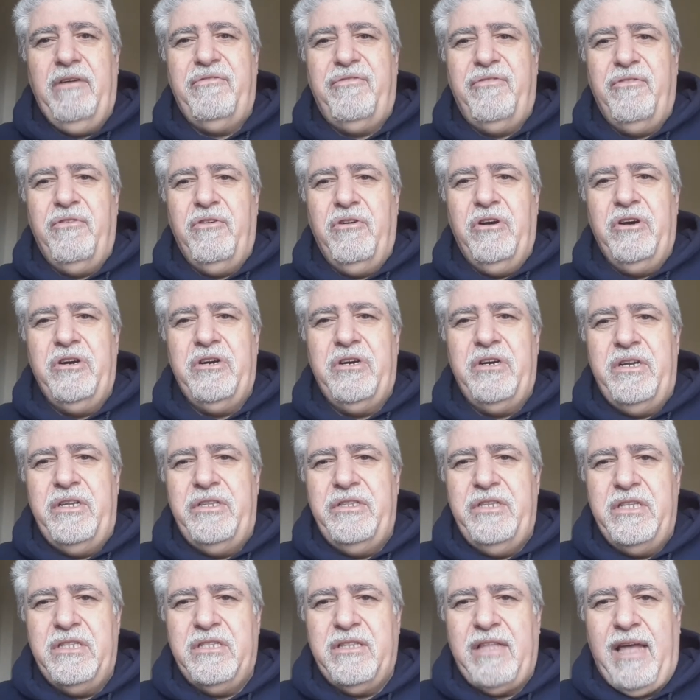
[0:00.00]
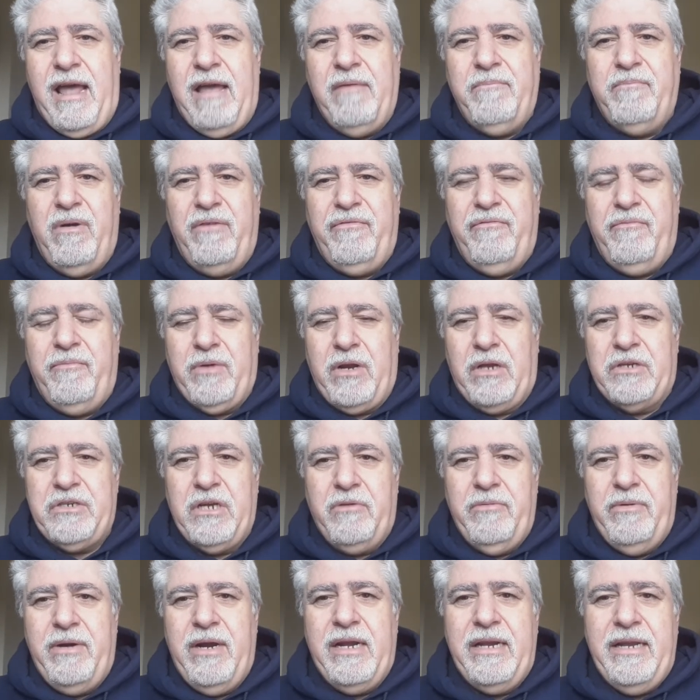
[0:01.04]
for the type of
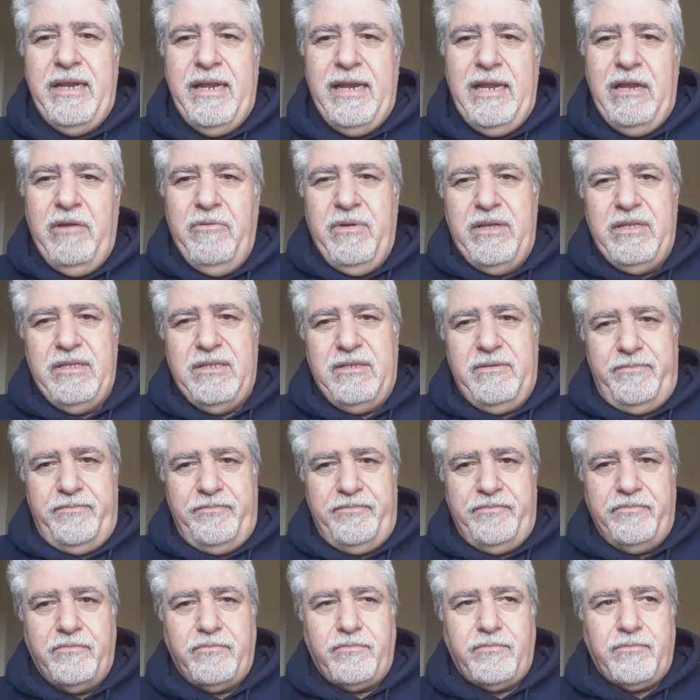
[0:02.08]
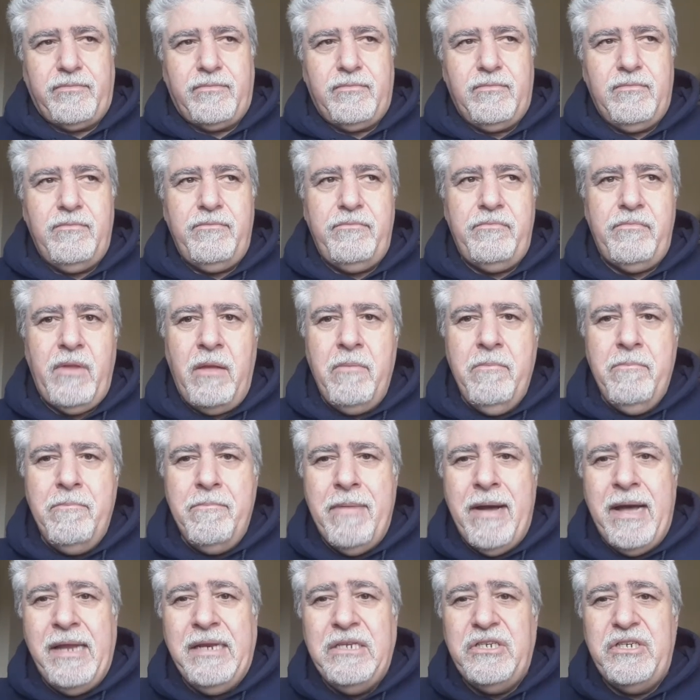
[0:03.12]
project we are dealing with.
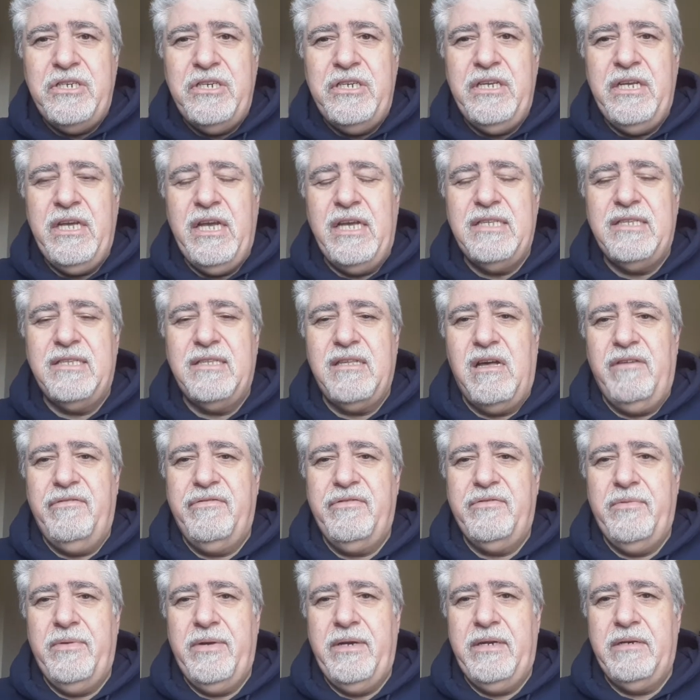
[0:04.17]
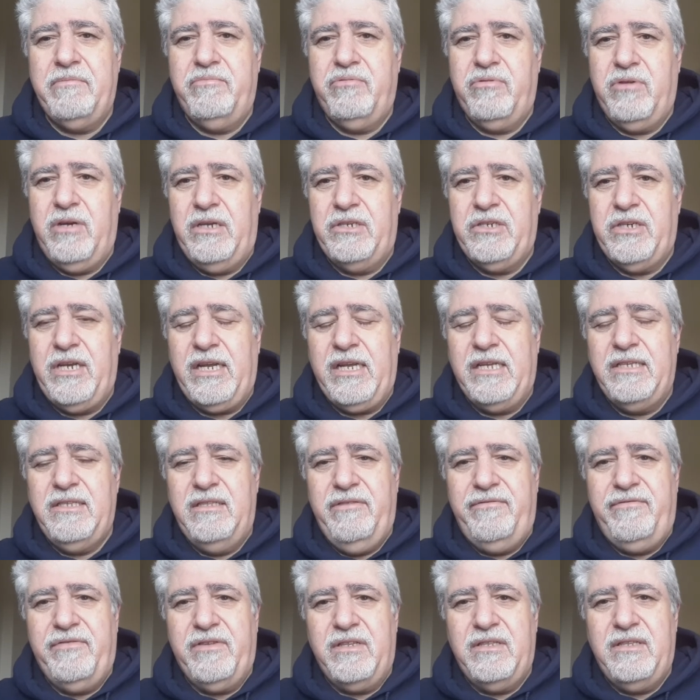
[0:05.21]
Managing a software project is
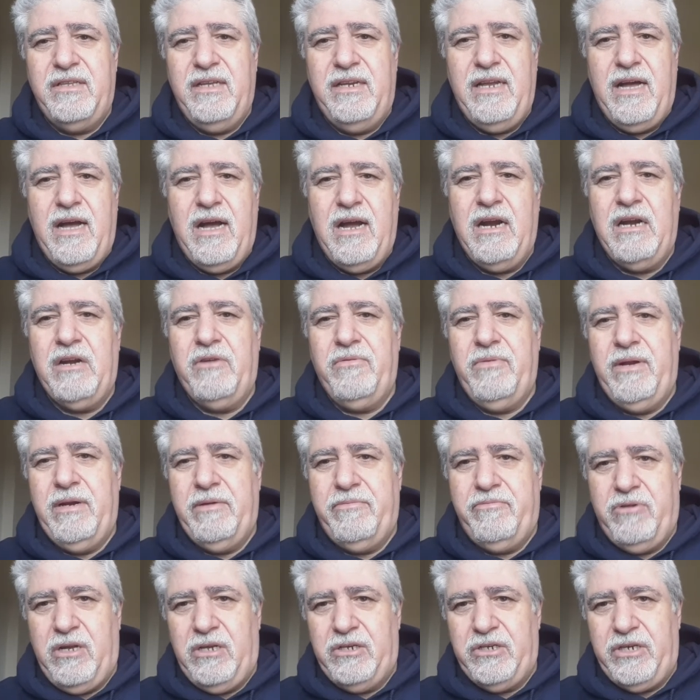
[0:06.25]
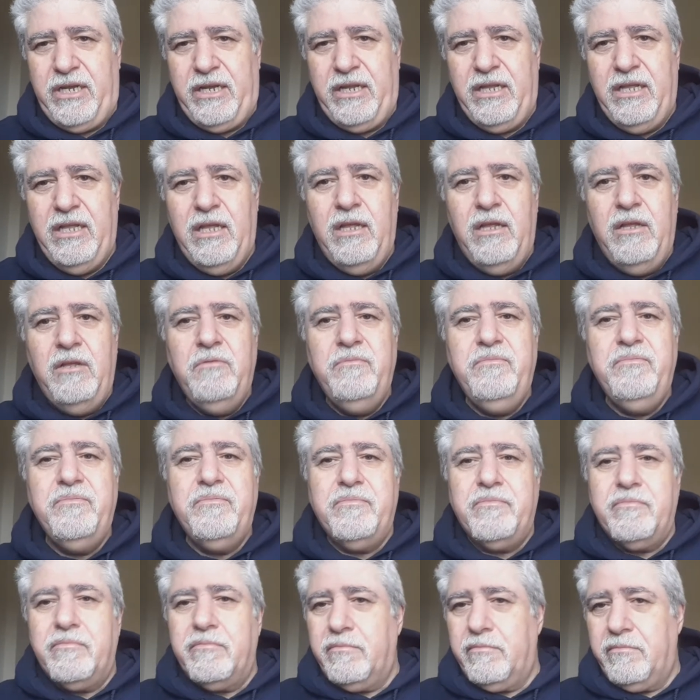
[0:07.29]
different than a hardware project.
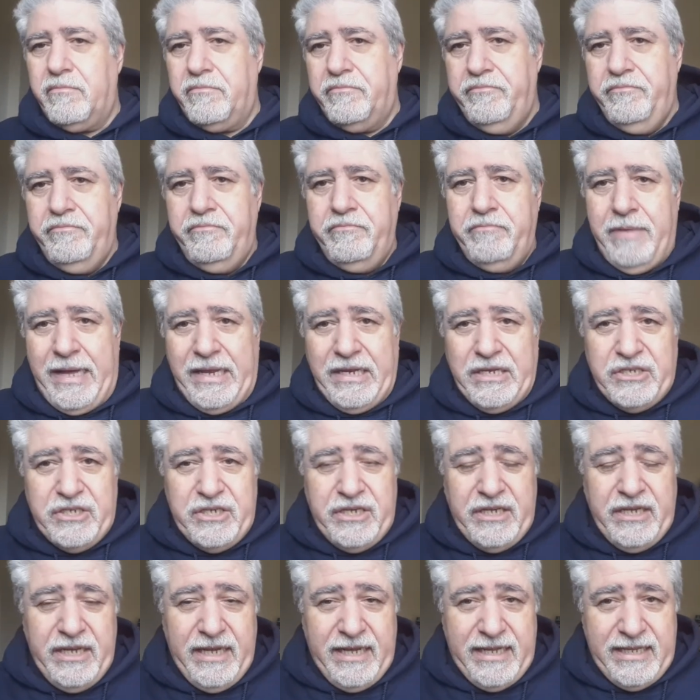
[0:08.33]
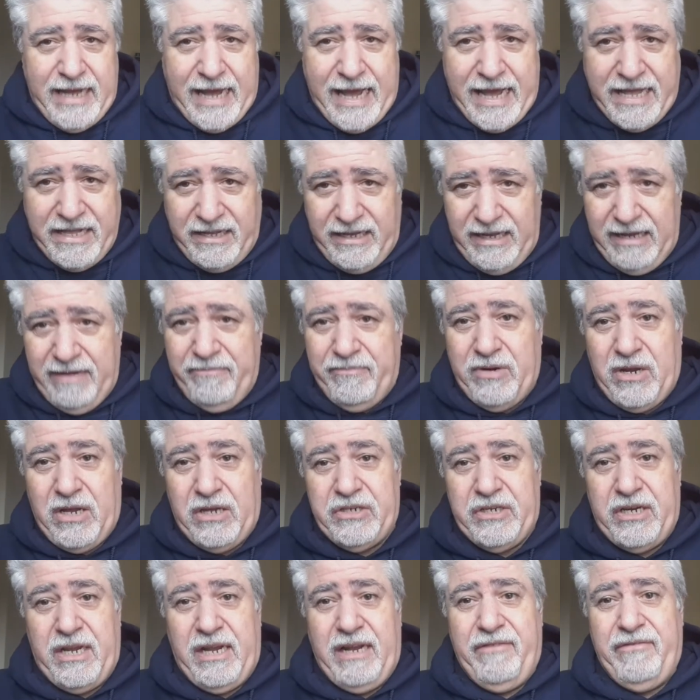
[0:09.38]
Managing an IT
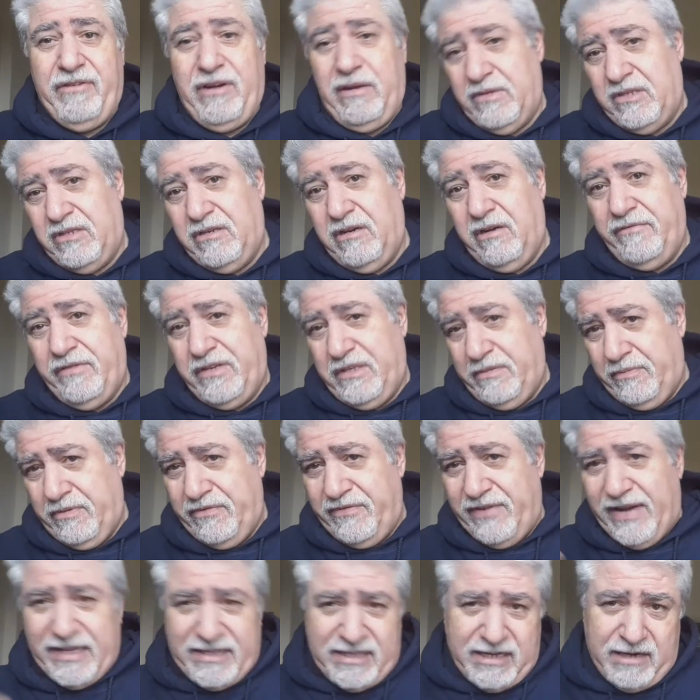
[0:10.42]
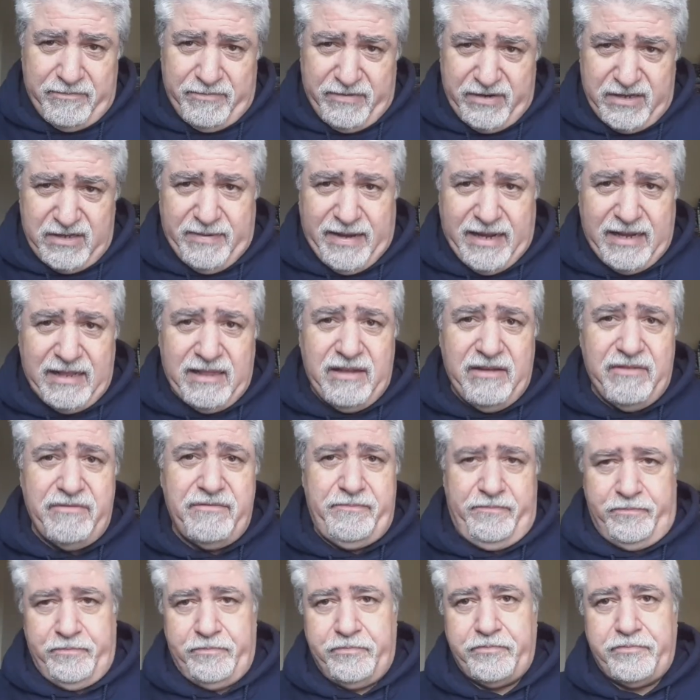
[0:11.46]
project from a service provider
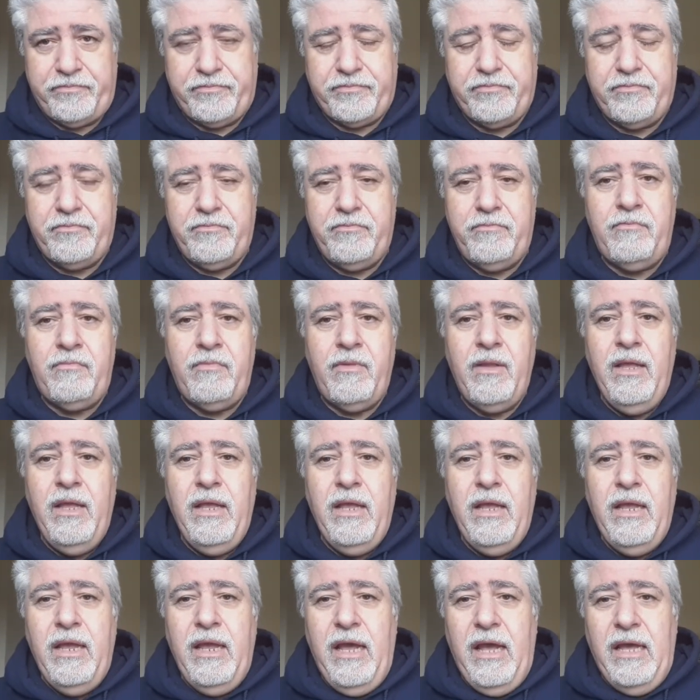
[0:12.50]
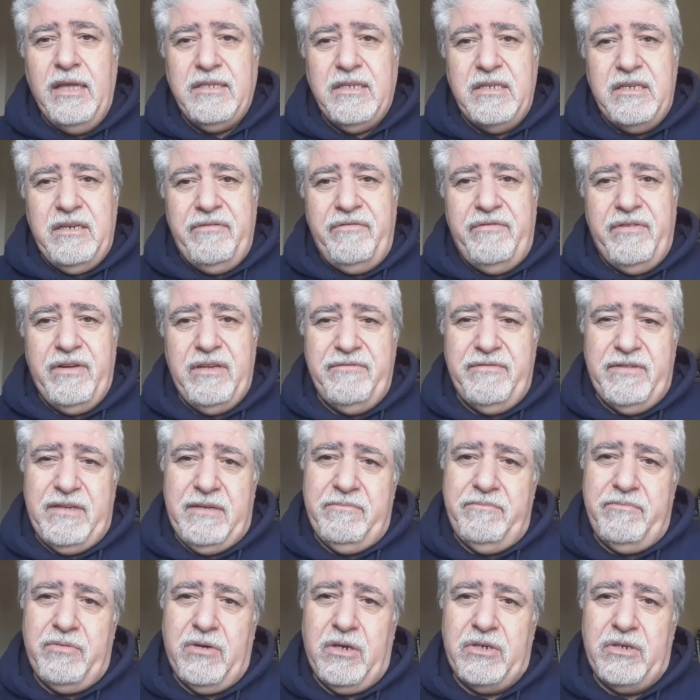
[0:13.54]
perspective is a different from a